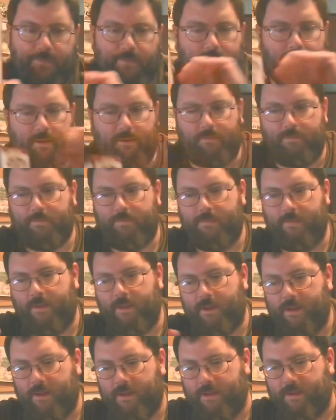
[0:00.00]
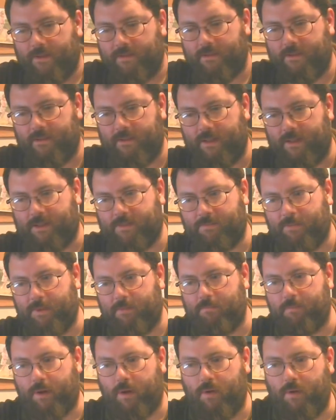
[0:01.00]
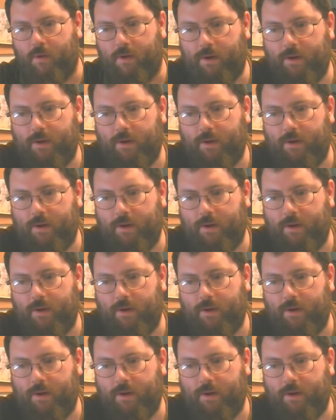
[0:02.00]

So that's Meat Boy.